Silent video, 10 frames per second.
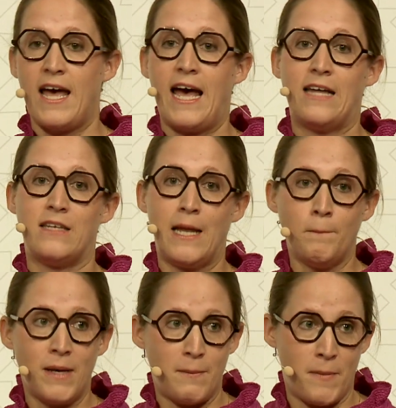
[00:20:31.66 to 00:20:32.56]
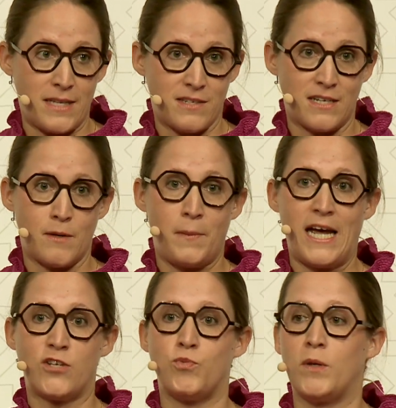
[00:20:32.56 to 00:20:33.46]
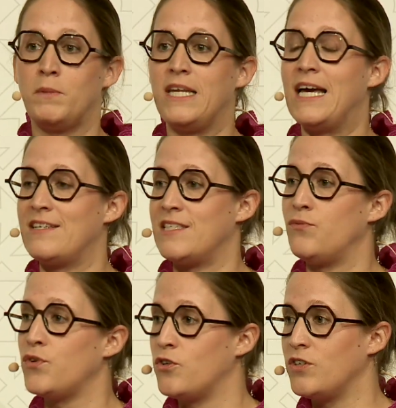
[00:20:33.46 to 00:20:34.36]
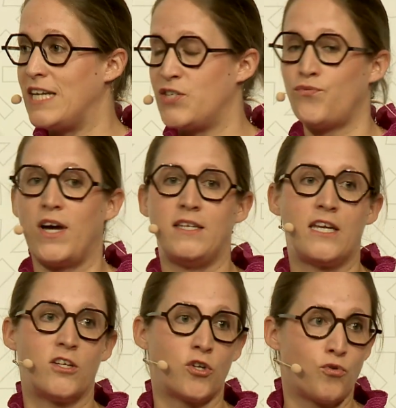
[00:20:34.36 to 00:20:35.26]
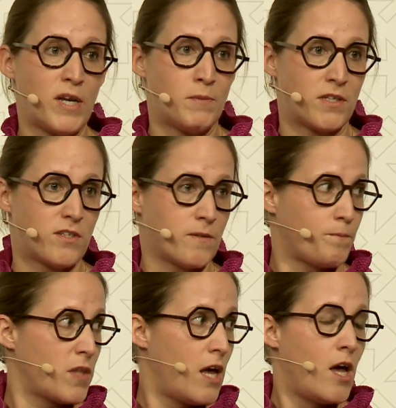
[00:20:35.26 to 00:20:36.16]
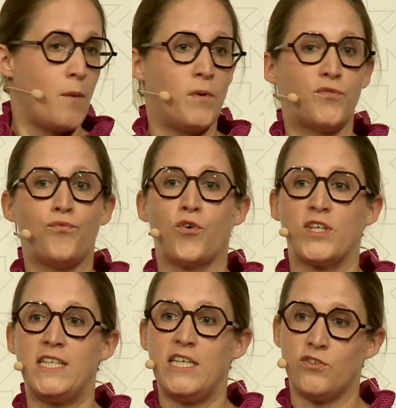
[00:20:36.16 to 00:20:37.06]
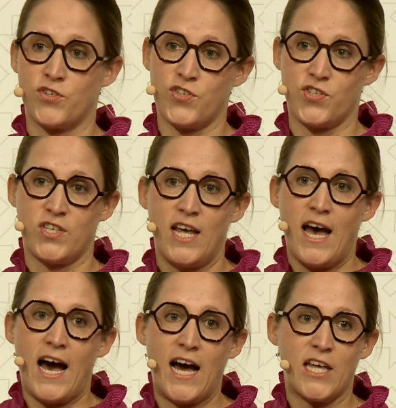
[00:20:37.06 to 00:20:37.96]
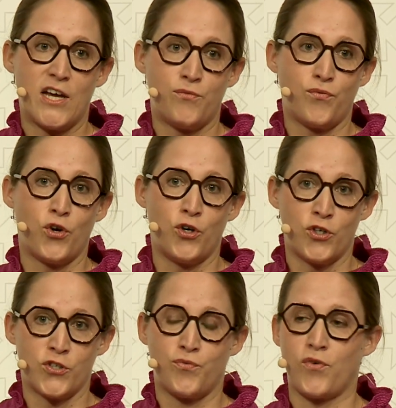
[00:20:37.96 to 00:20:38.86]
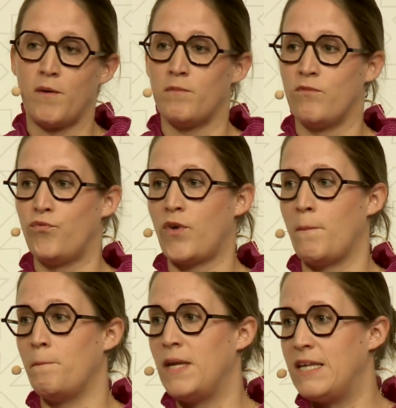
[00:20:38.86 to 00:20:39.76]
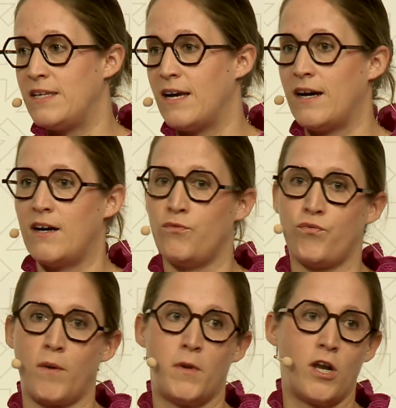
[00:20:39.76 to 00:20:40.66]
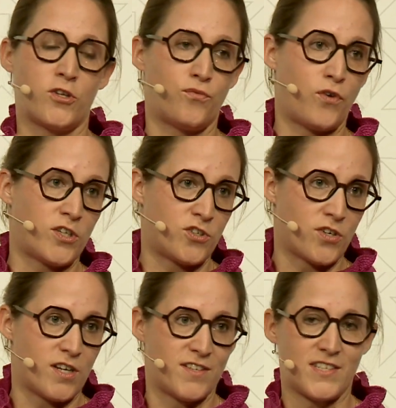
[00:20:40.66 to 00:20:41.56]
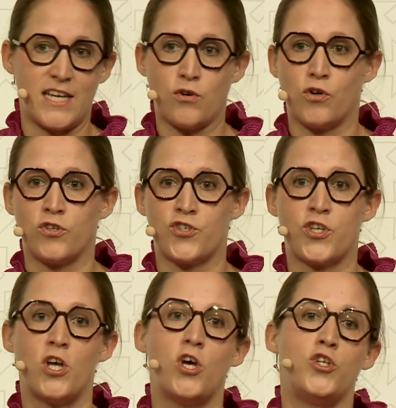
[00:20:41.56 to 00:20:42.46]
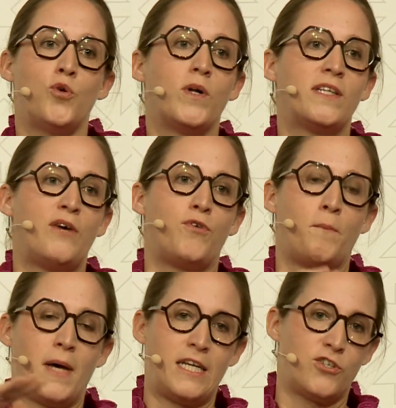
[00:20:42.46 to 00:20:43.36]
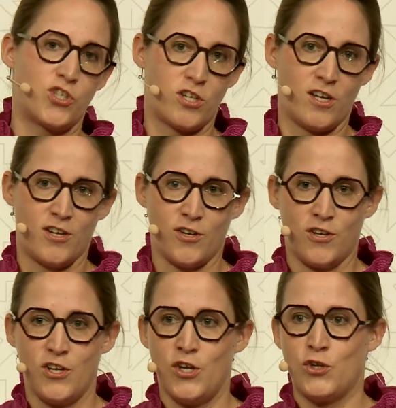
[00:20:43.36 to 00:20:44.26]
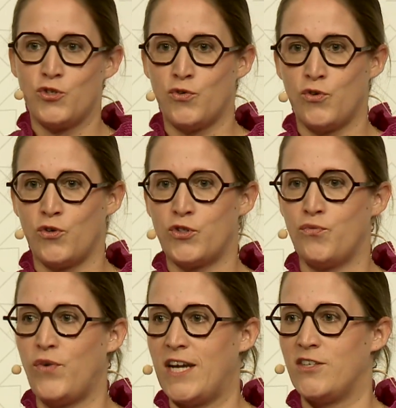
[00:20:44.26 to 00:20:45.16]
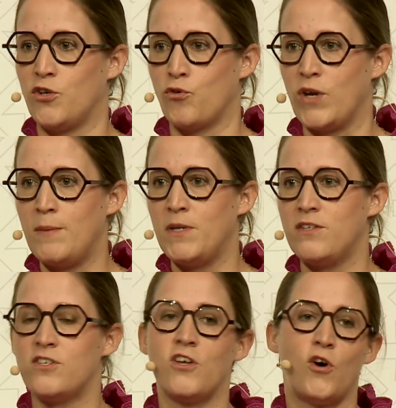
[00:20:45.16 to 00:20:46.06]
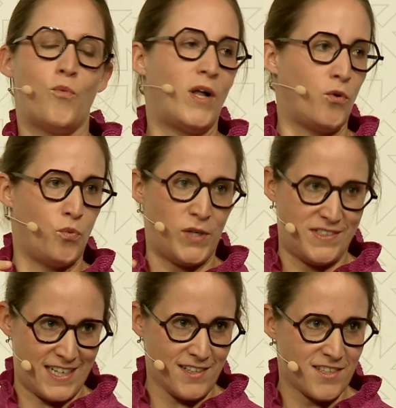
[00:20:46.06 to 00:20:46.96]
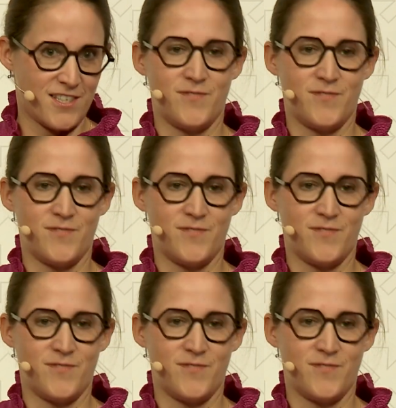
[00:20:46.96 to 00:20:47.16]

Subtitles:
And implementing the Pact will be as difficult as finding an agreement. But for years, I have heard from media, from a lot of other stakeholders, you will never manage to find an agreement. Well, we did.